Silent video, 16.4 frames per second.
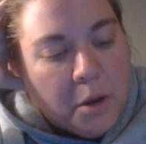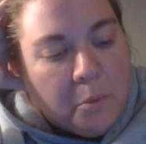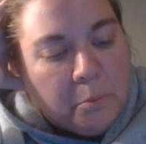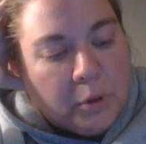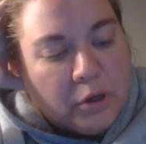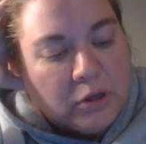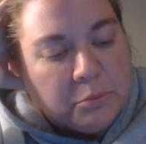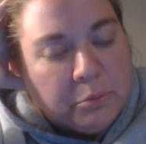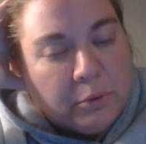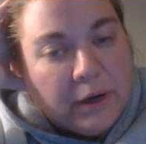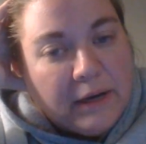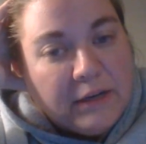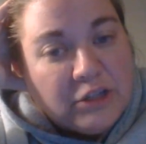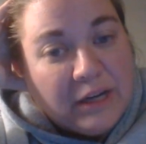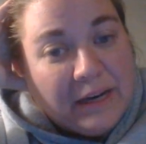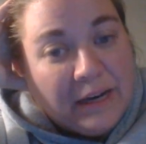
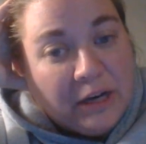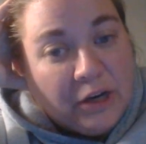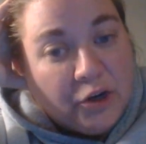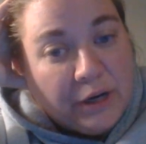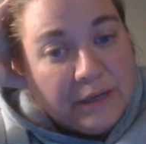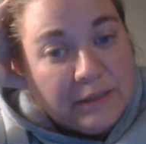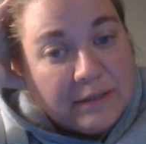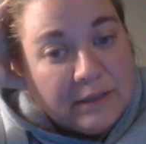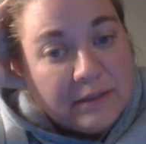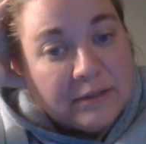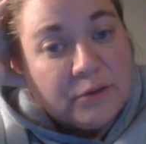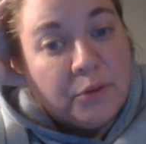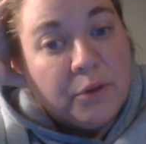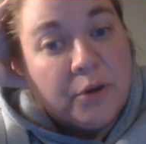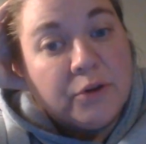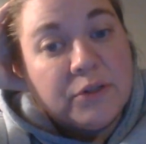Perspiration increases,
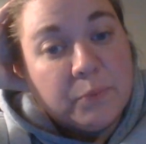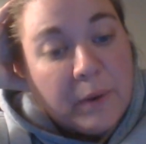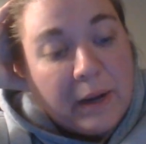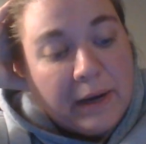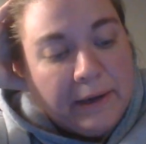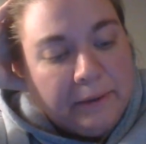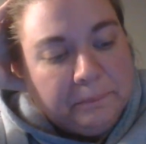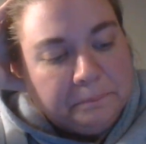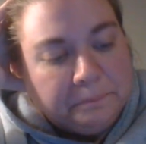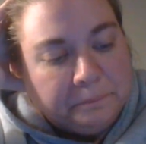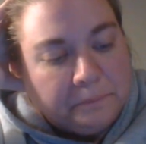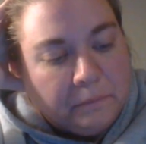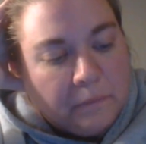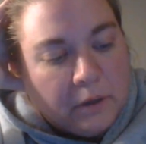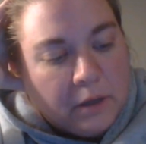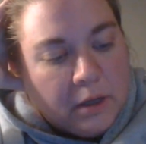so they're sweating.
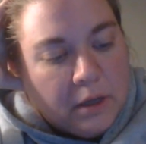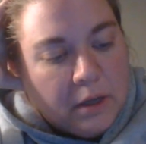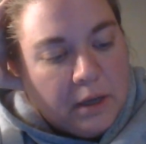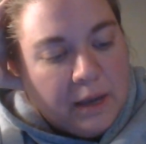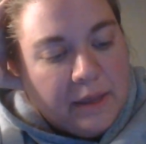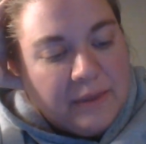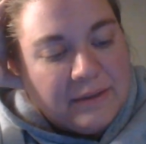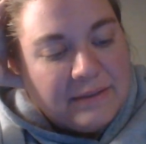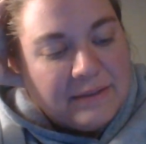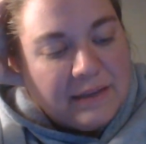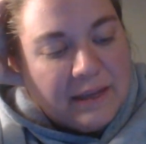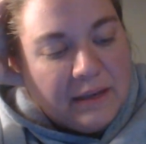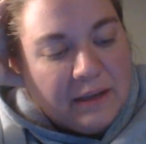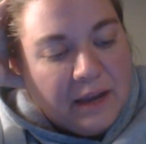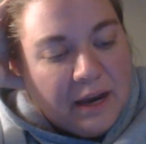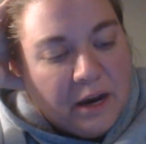And the
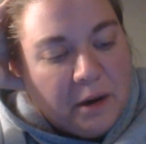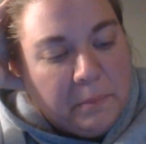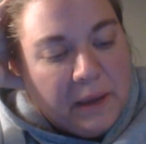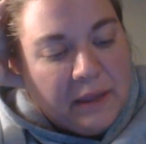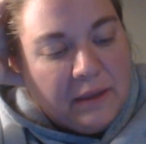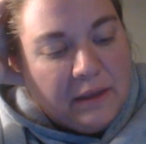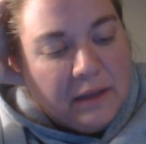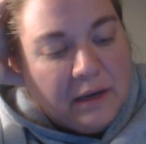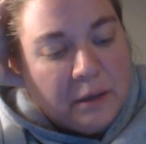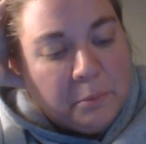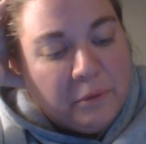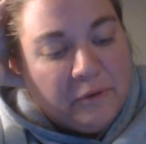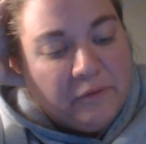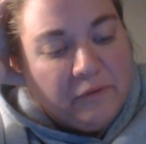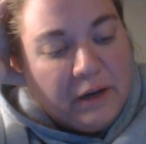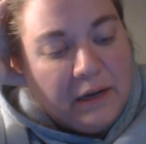skincare, bathing, and
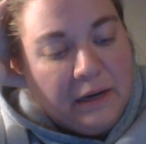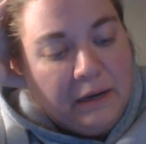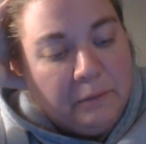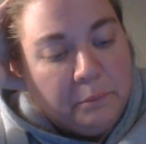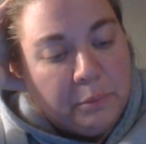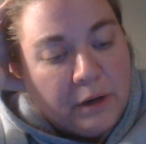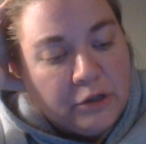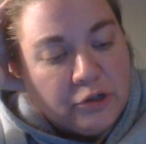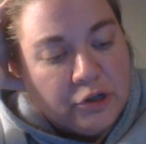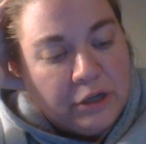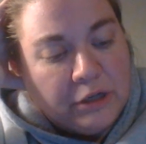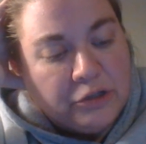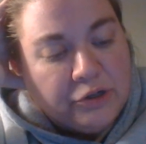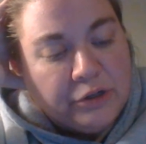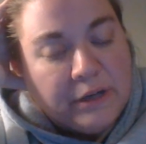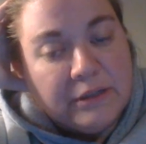preventing pressure
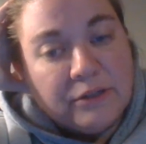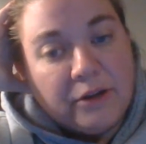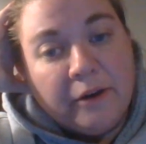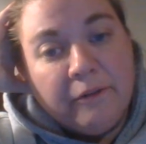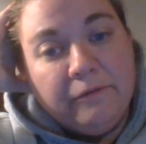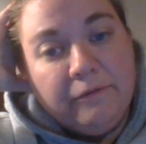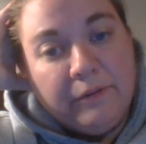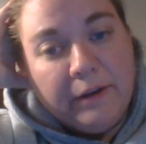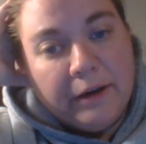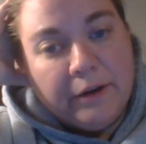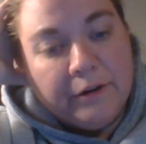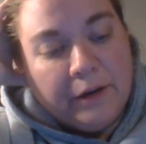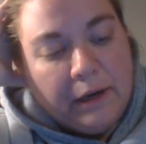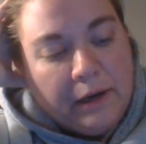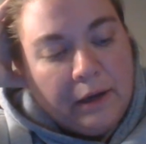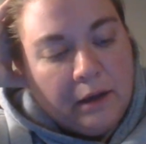injuries are
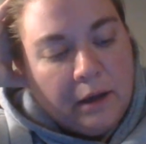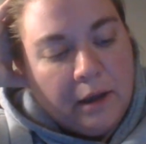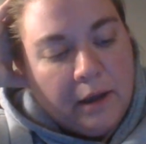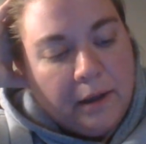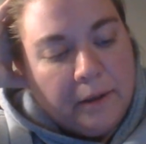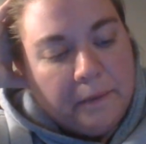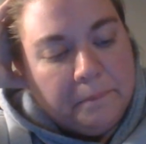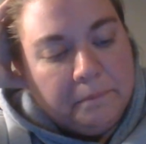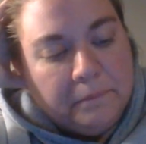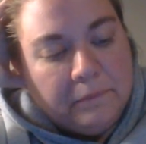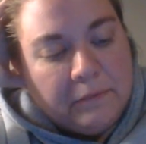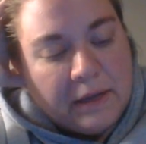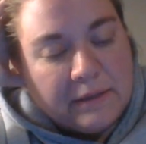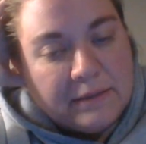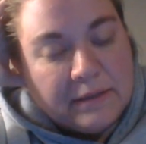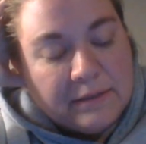very
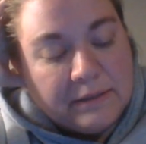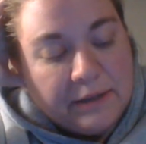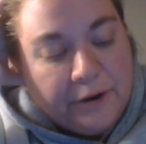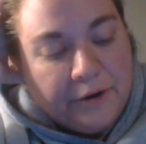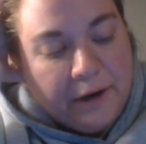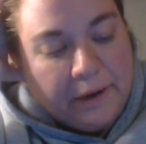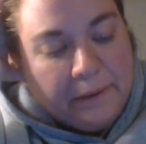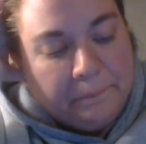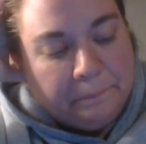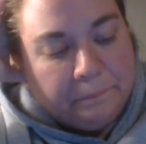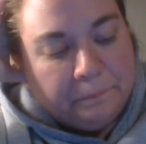necessary.